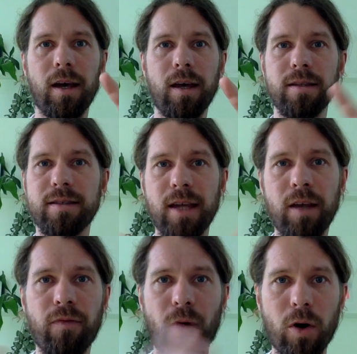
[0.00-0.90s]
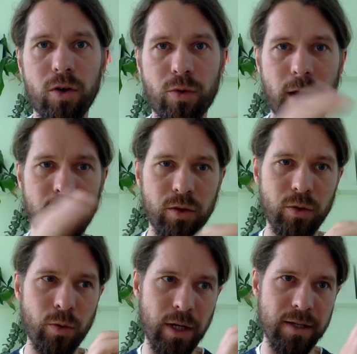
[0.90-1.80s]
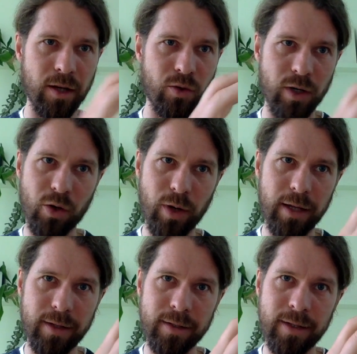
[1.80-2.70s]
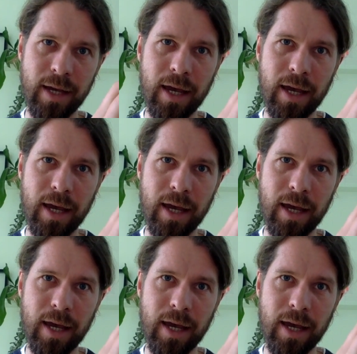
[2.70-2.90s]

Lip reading: and Safe are trying to do is actually create that